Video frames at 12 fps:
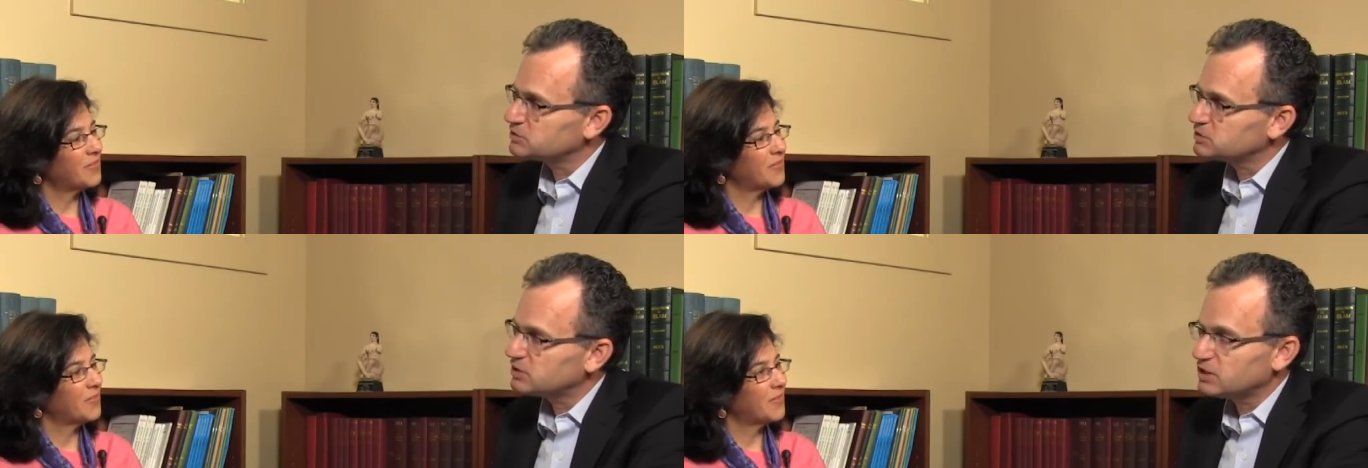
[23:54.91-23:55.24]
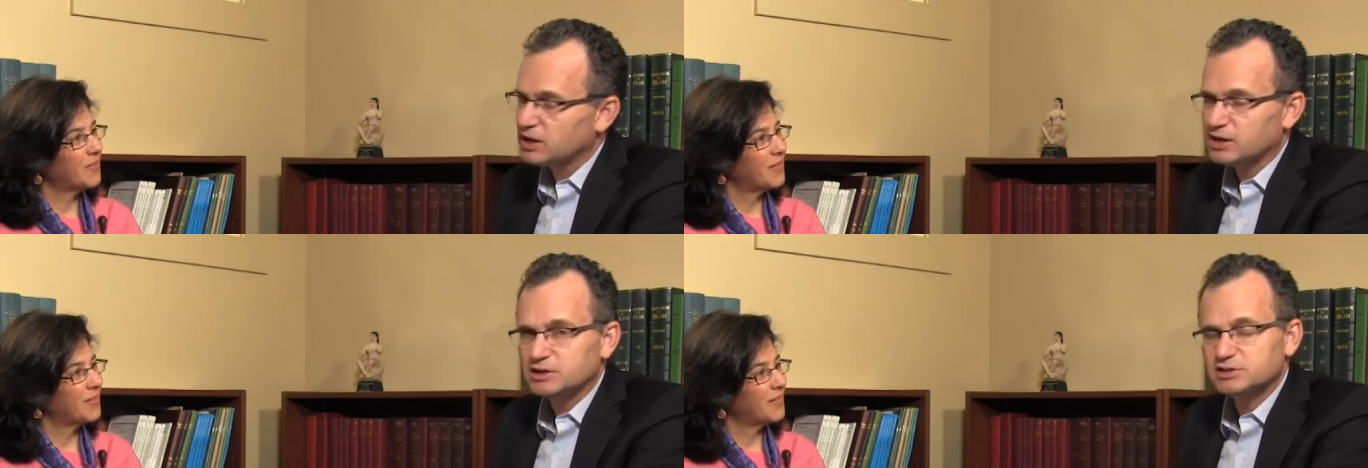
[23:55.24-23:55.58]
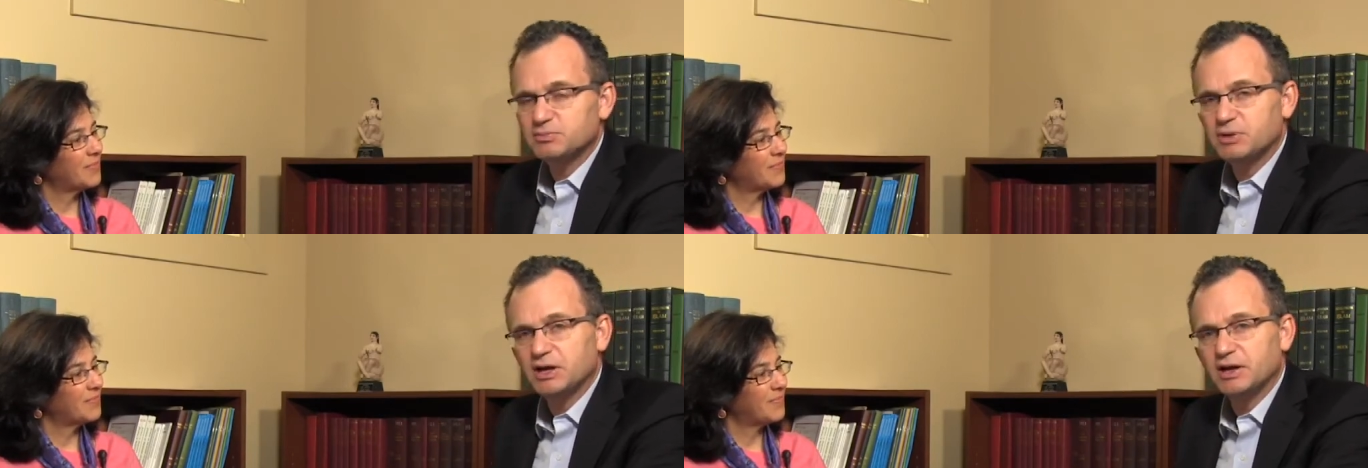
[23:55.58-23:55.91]
Speaker 1: with us today and
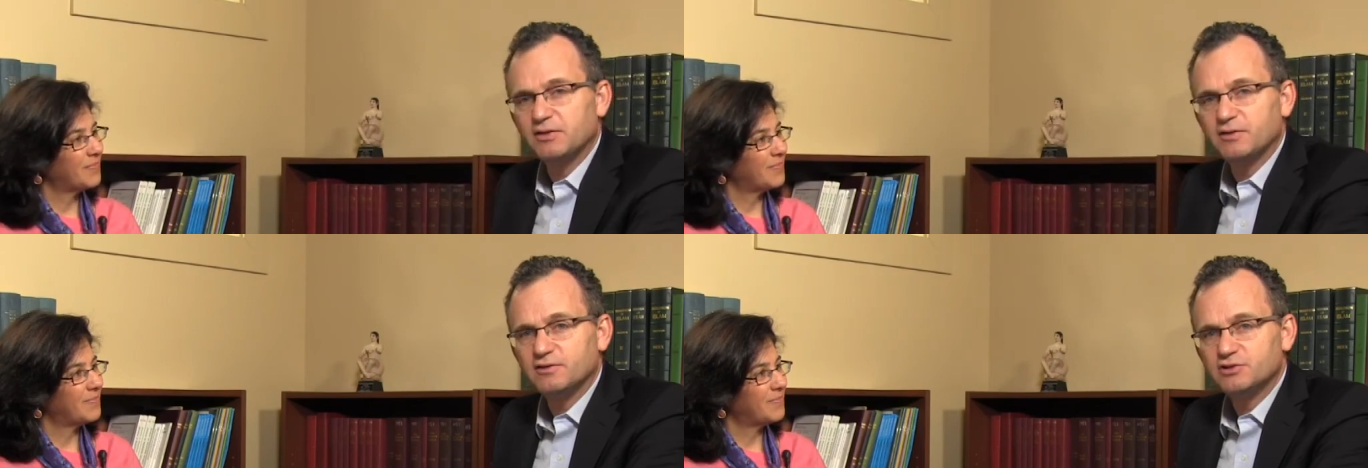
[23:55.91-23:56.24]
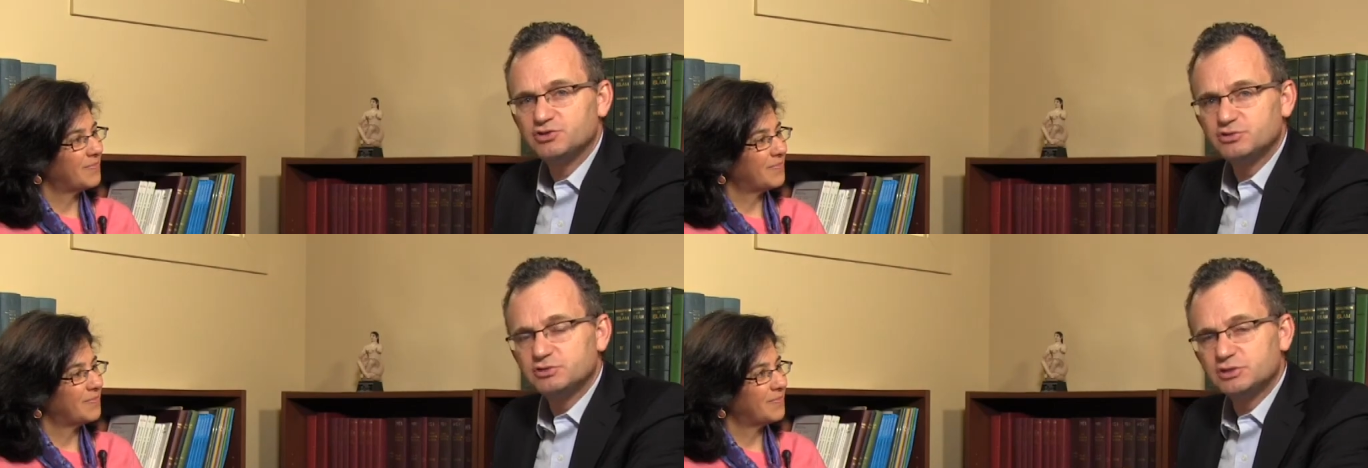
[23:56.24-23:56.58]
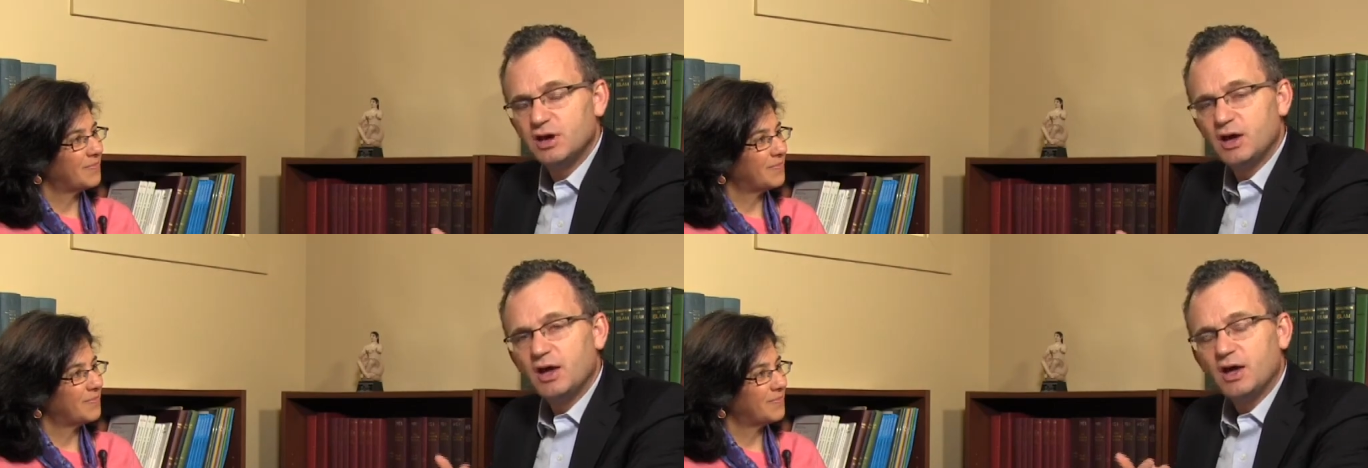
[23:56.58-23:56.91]
explaining these issues.